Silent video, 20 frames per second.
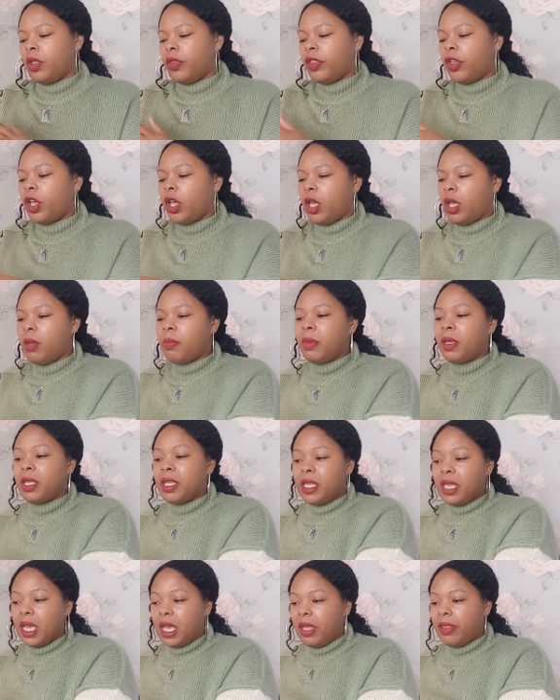The Hermit,
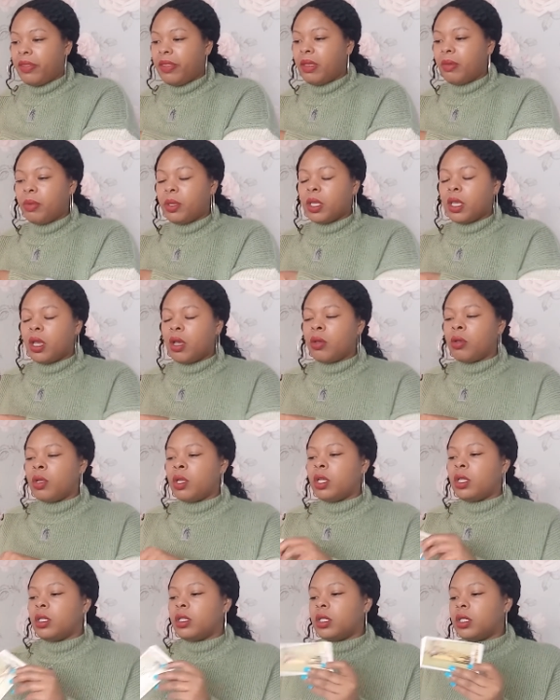yeah, there we go.
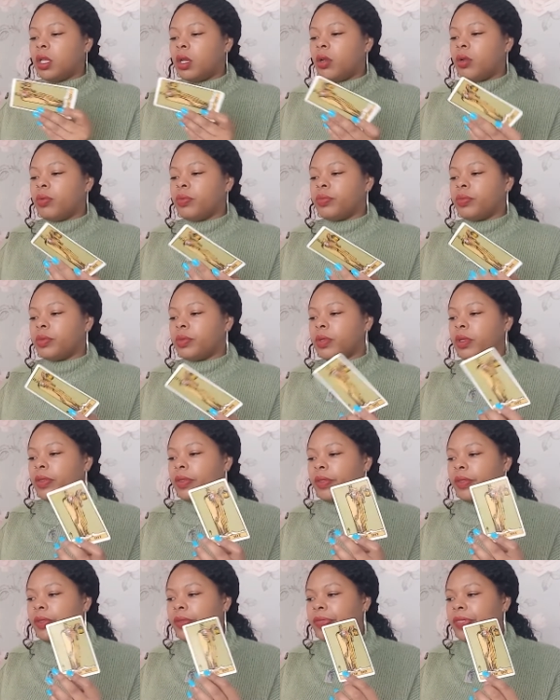So
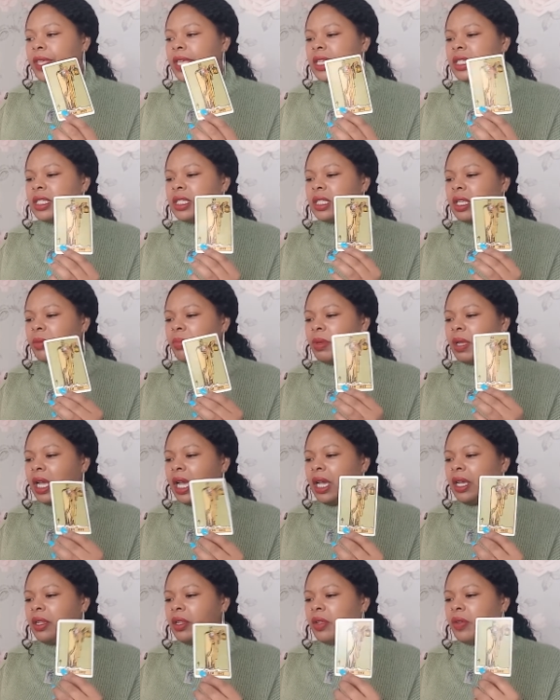there's some
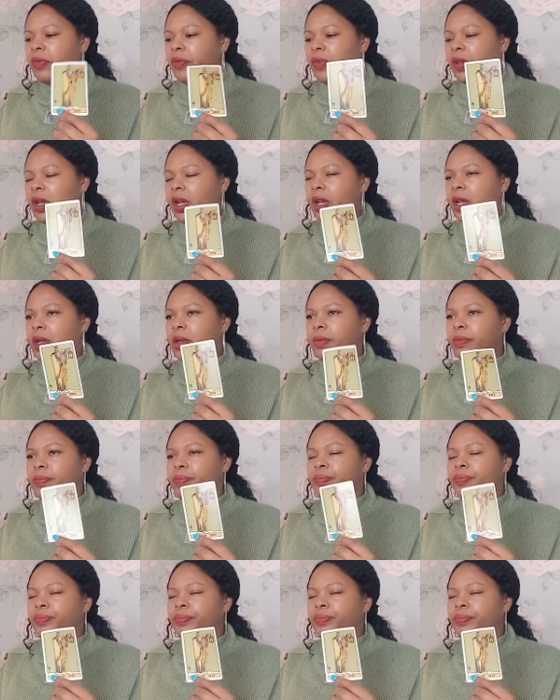kind of